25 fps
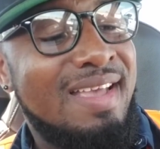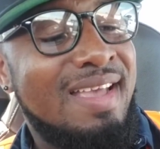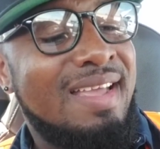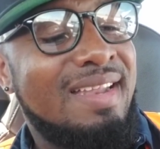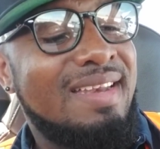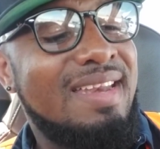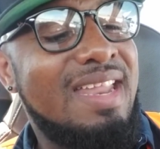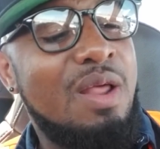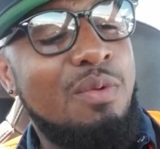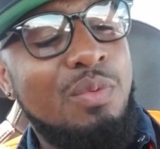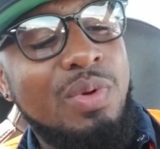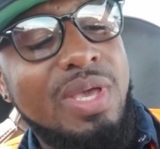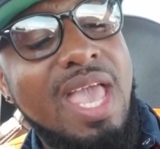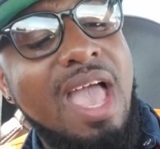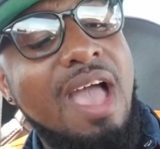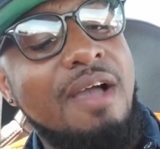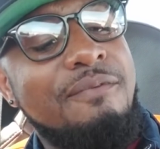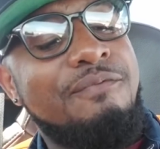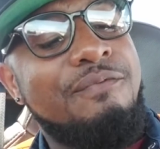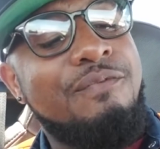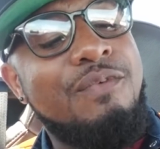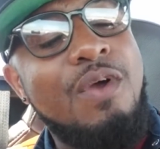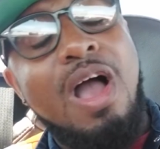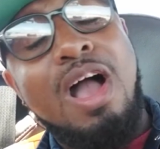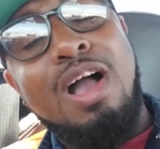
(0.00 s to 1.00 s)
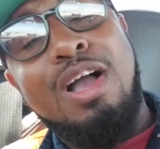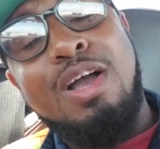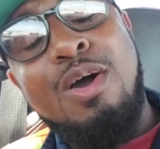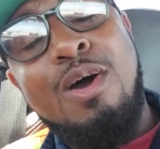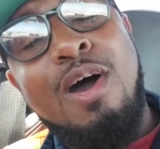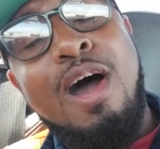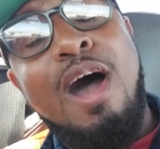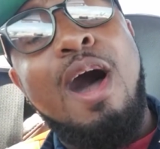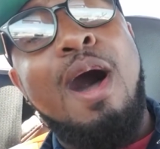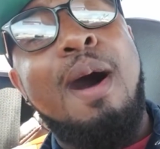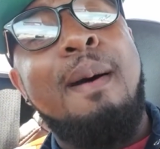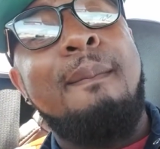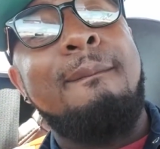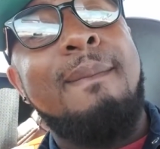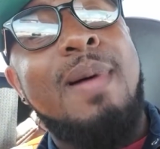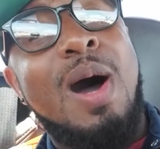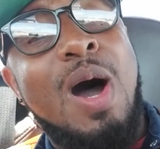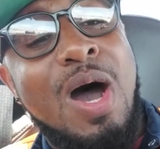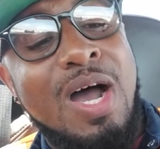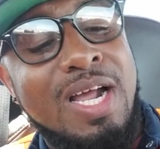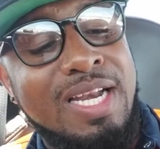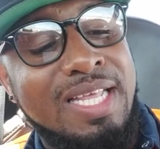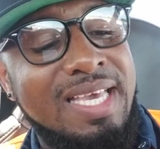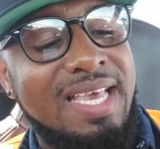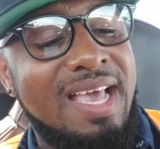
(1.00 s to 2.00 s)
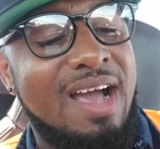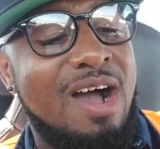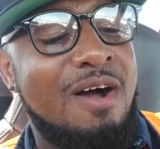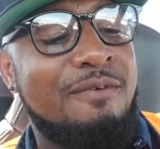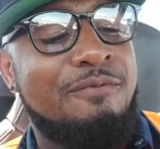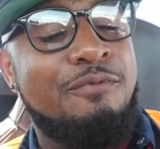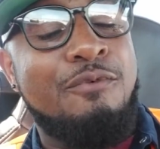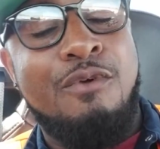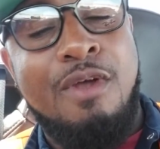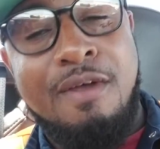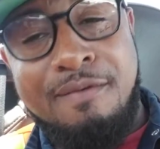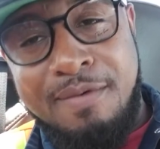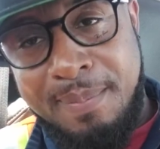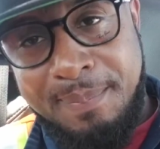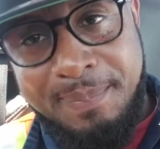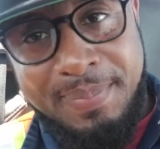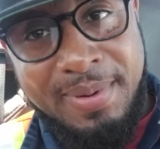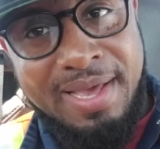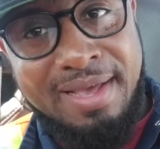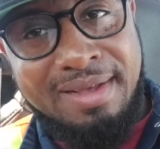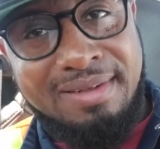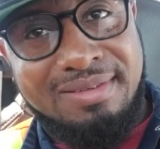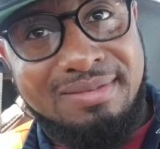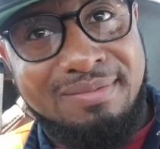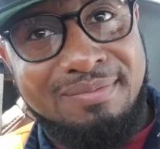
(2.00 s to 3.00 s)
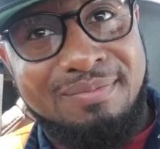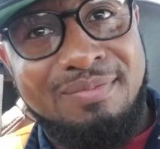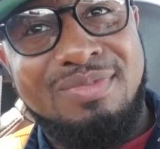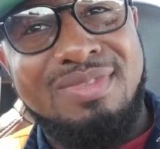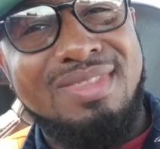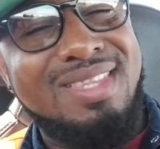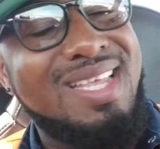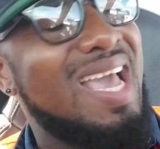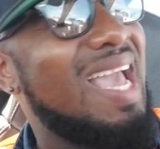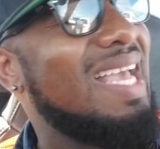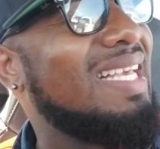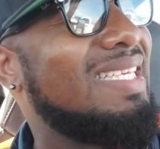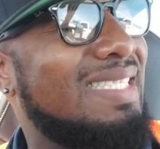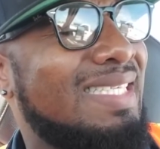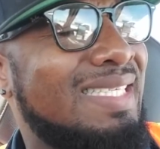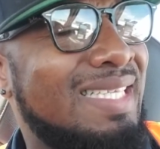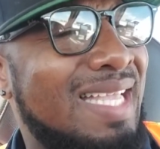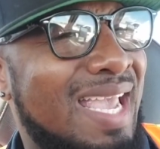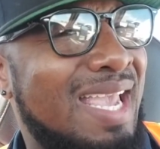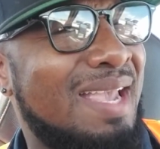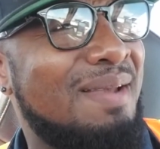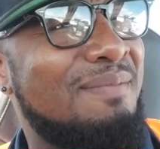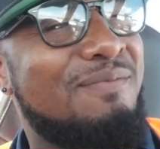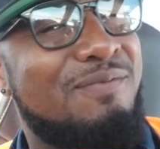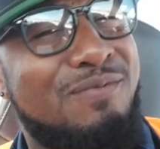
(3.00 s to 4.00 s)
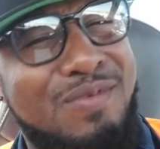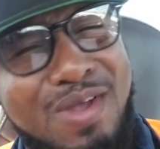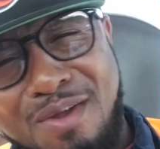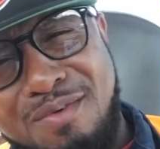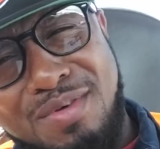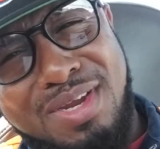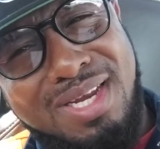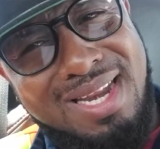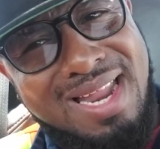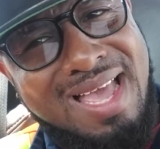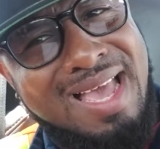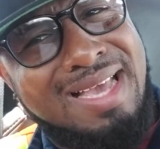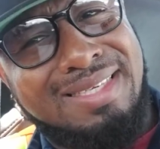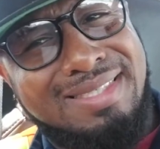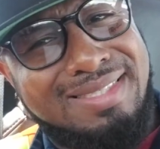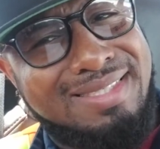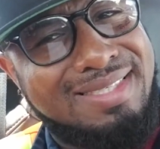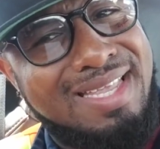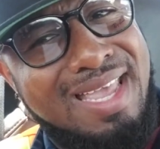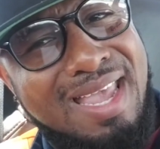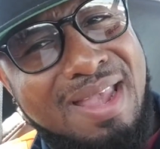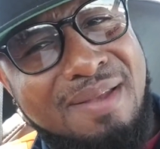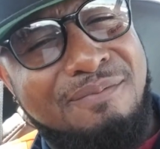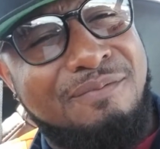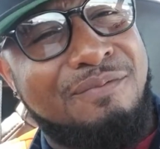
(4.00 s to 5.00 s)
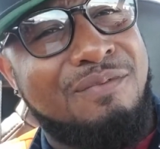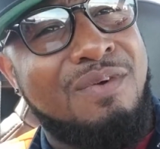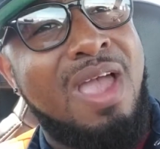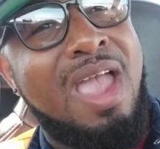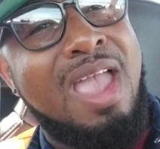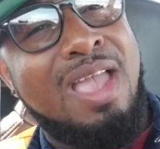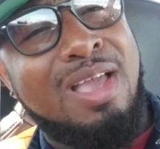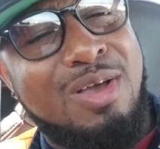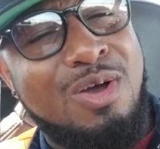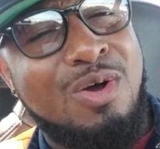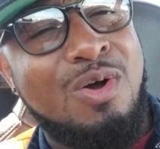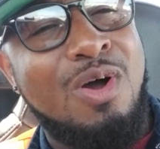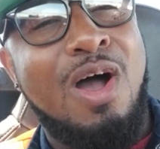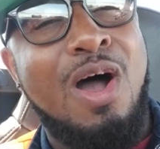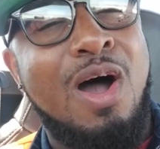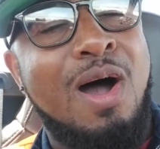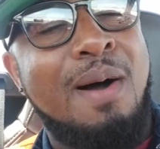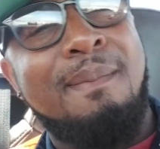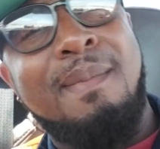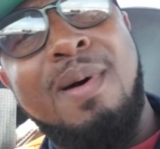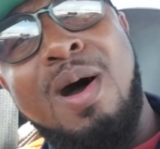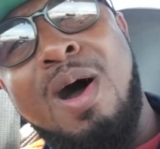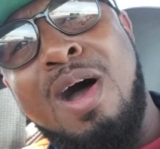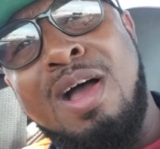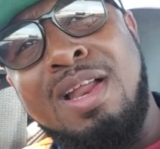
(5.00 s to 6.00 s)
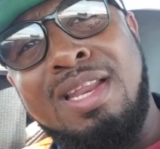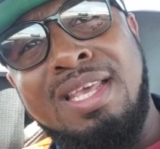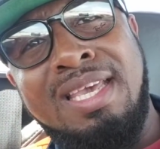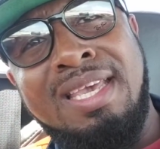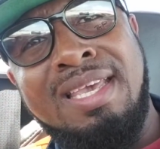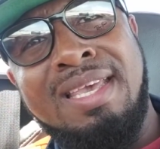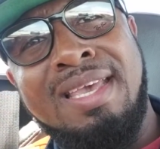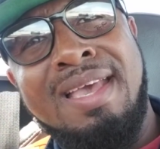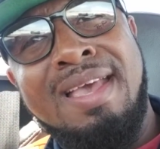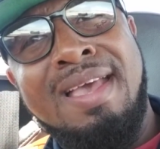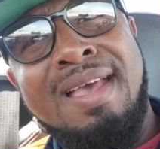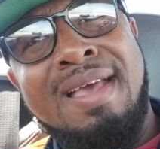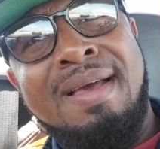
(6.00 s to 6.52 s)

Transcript: Then we have Franco Armani of River Plate. Nice name, very nice name, Franco Armani.